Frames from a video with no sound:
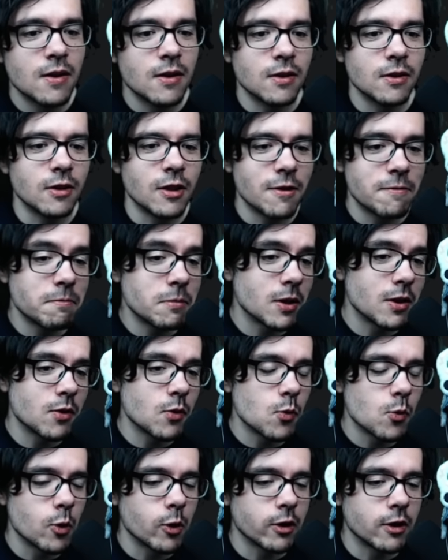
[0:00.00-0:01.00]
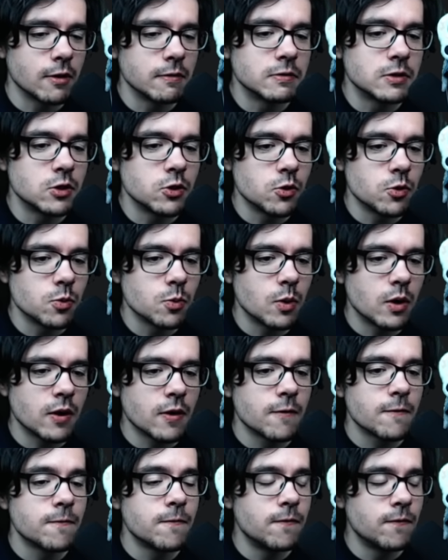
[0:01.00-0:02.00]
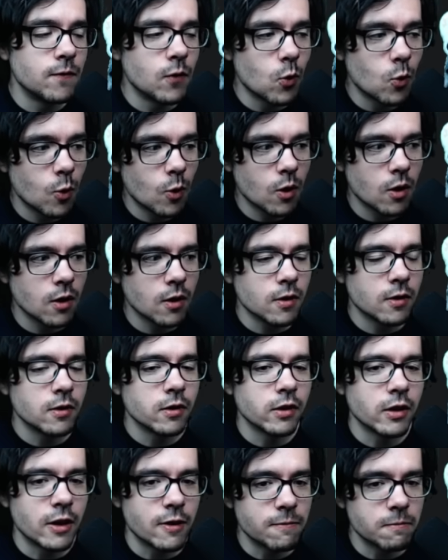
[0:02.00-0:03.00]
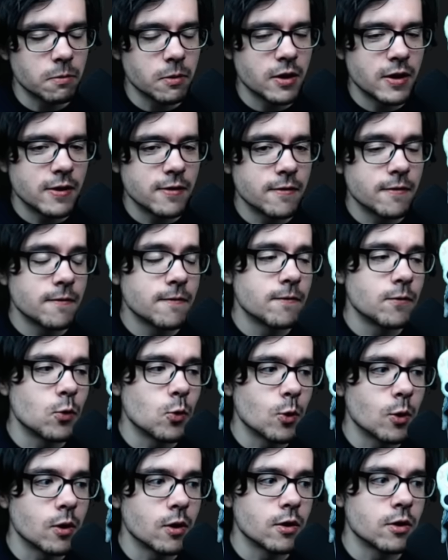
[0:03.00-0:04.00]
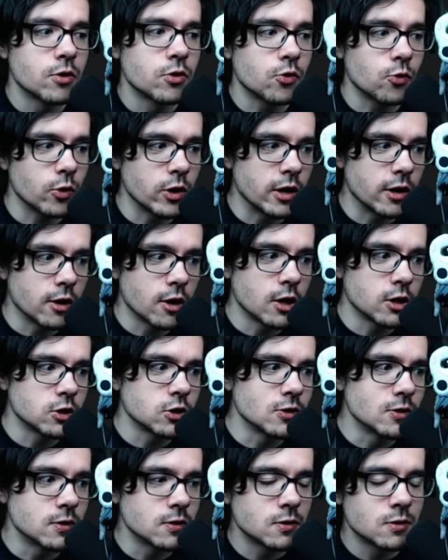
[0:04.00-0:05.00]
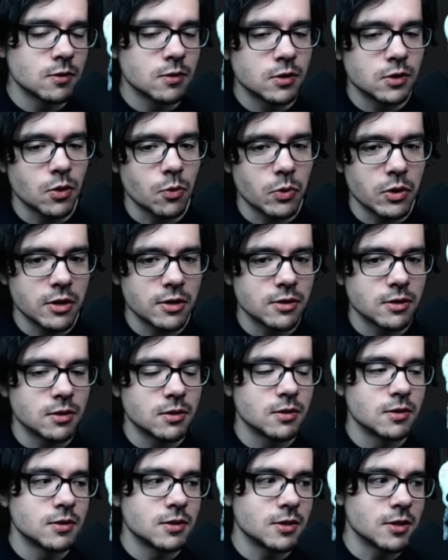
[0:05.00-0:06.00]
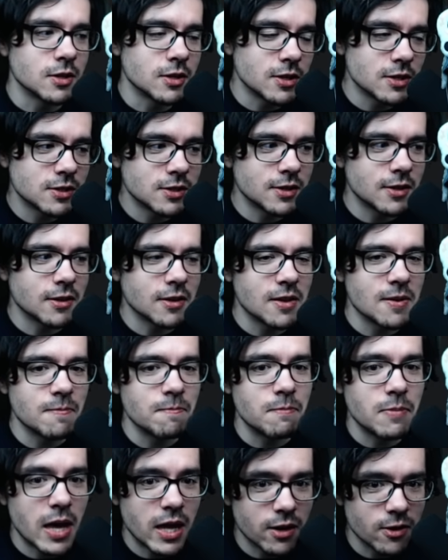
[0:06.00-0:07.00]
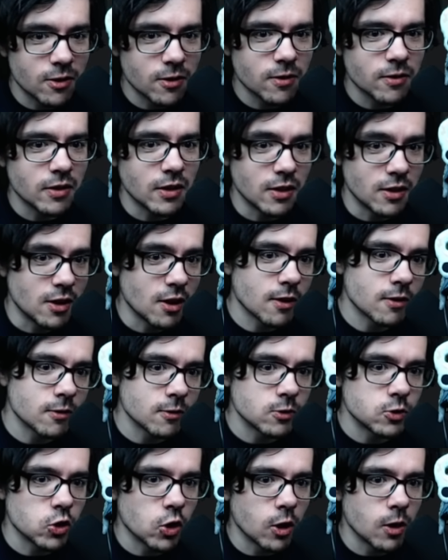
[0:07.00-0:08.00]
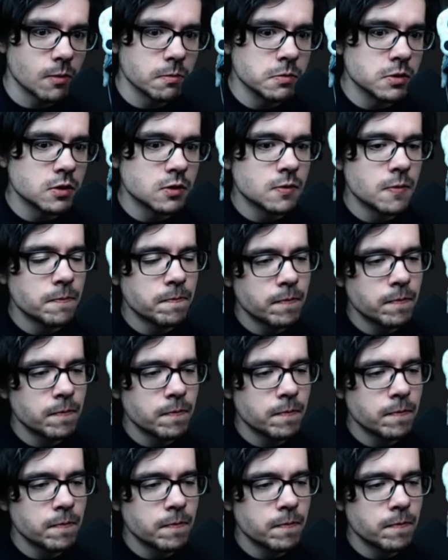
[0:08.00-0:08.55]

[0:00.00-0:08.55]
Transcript: And Lifeblood Core gives you 4 lifeblood for 3 notches. So it is statistically better than the other charms.